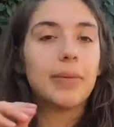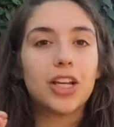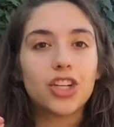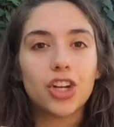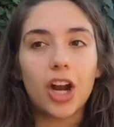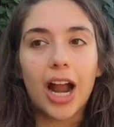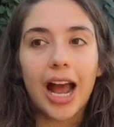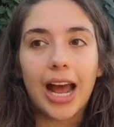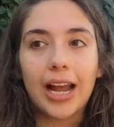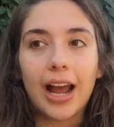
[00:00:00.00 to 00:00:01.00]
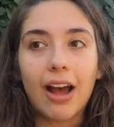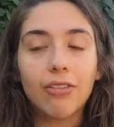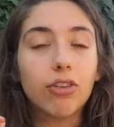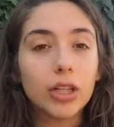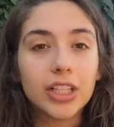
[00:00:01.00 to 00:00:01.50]
Make sure I
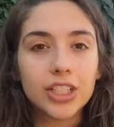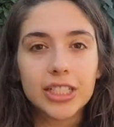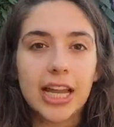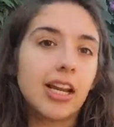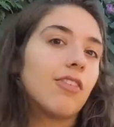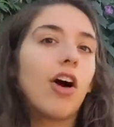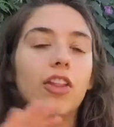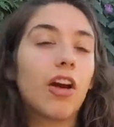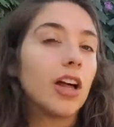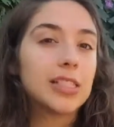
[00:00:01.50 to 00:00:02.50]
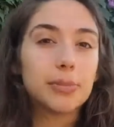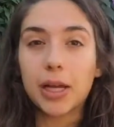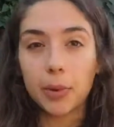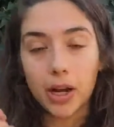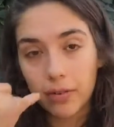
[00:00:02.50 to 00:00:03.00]
have full understanding of all the
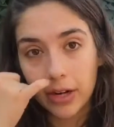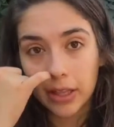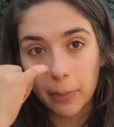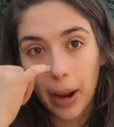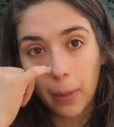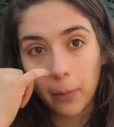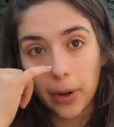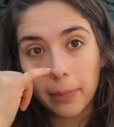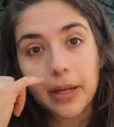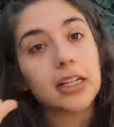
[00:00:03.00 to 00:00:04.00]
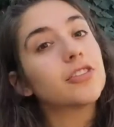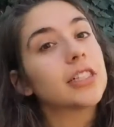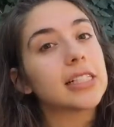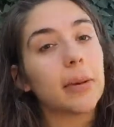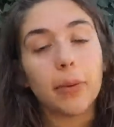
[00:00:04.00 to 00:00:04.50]
concepts that were covered in the PowerPoint, because
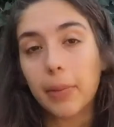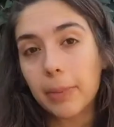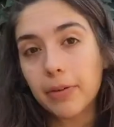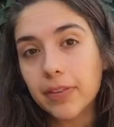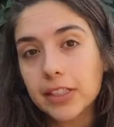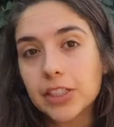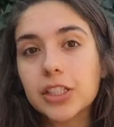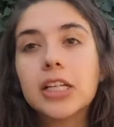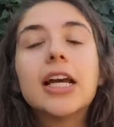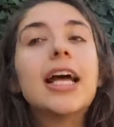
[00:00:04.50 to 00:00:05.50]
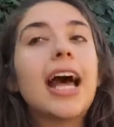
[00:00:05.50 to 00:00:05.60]
for example, my professors,